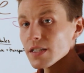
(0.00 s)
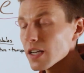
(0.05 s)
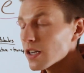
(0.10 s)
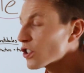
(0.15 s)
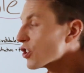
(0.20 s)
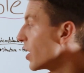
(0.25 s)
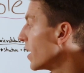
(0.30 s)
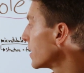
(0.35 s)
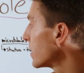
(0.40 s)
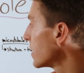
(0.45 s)

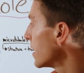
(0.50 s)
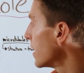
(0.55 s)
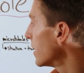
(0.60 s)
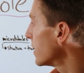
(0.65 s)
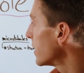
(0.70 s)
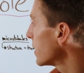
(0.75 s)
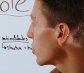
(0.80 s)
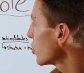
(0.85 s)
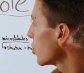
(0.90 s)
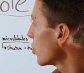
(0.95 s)
such as an
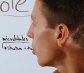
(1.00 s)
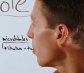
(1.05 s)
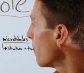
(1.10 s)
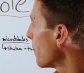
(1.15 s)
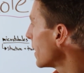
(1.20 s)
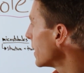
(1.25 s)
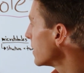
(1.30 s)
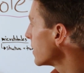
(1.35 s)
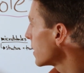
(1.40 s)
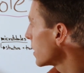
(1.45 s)
additional
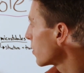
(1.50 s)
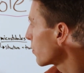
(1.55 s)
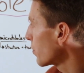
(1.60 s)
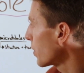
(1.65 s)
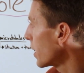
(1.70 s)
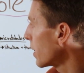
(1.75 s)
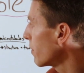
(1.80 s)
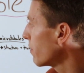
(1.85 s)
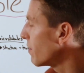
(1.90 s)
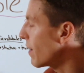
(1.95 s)
benzene
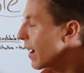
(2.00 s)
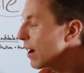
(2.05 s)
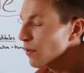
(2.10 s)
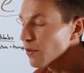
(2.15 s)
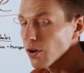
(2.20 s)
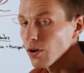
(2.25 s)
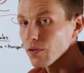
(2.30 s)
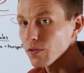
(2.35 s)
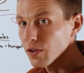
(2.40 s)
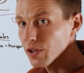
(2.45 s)
ring
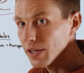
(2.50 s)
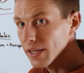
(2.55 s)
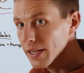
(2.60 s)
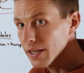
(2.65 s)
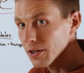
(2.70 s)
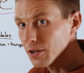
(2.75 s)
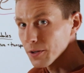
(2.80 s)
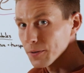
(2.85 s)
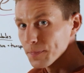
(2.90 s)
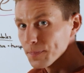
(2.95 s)
found over
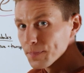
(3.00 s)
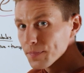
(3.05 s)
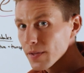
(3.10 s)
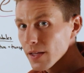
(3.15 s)
here.